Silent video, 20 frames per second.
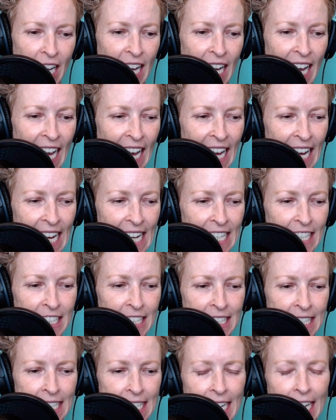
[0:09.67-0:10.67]
And
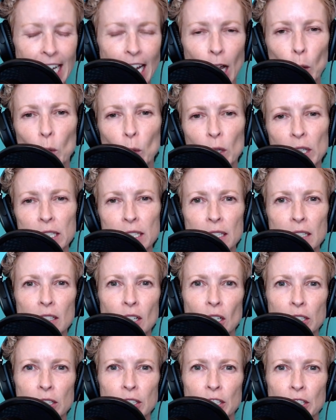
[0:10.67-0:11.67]
today I wanted to
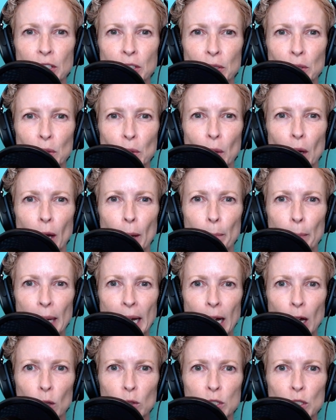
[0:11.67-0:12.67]
talk to you
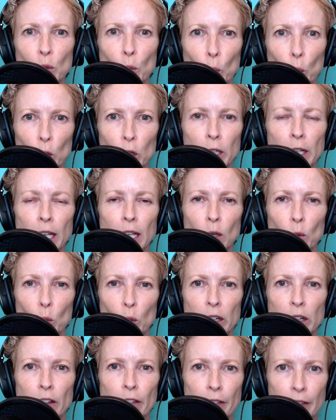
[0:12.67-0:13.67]
about working
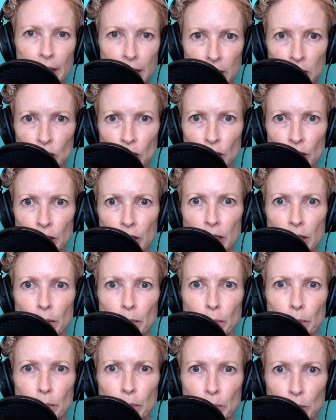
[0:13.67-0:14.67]
with injured
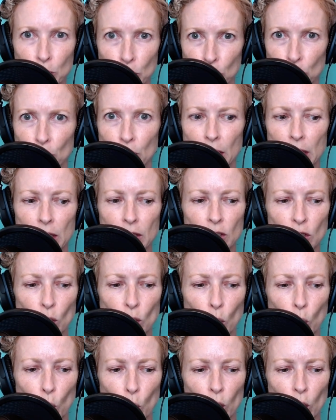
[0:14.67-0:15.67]
students
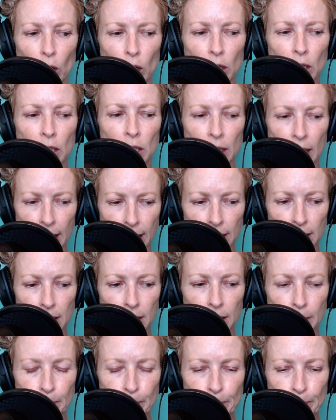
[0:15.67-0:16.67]
or
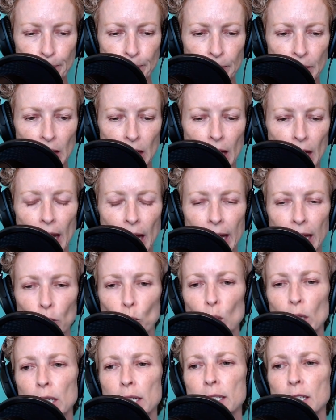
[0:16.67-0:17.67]
clients. And
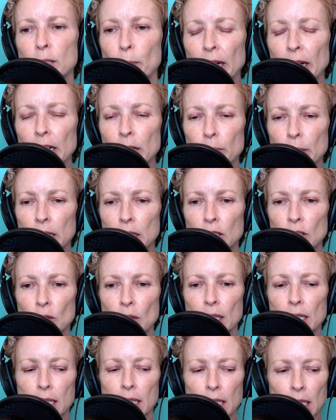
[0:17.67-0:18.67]
what inspired me to do
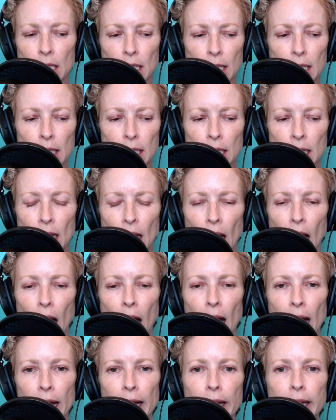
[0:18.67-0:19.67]
this is
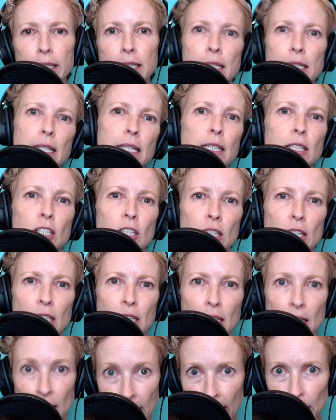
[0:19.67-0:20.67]
I teach
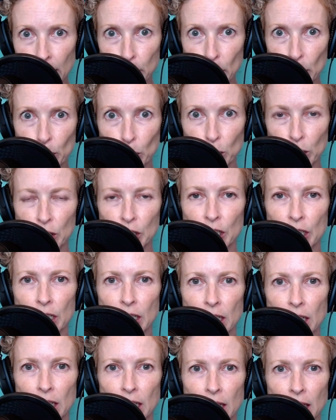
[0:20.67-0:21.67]
the anatomy
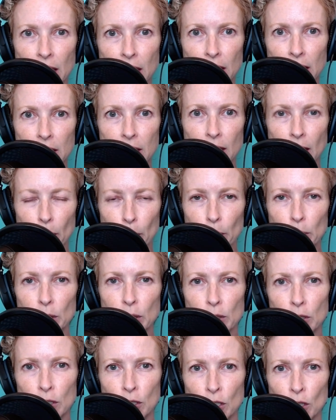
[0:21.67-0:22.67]
portion in some
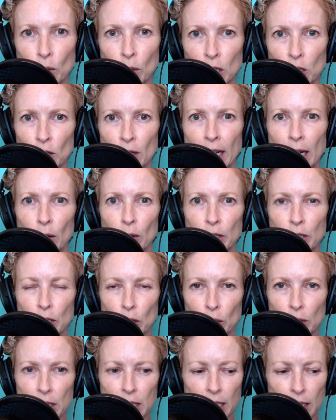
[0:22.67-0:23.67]
200-hour
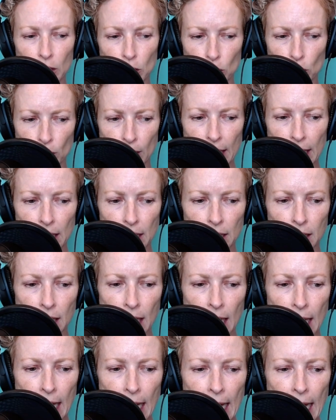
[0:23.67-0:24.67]
yoga teacher trainings.
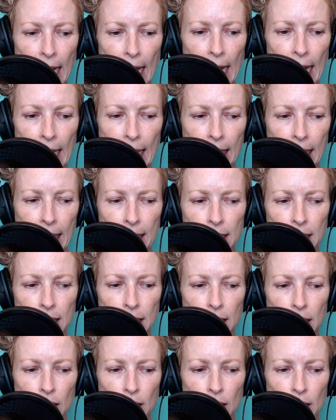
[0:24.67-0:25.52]
And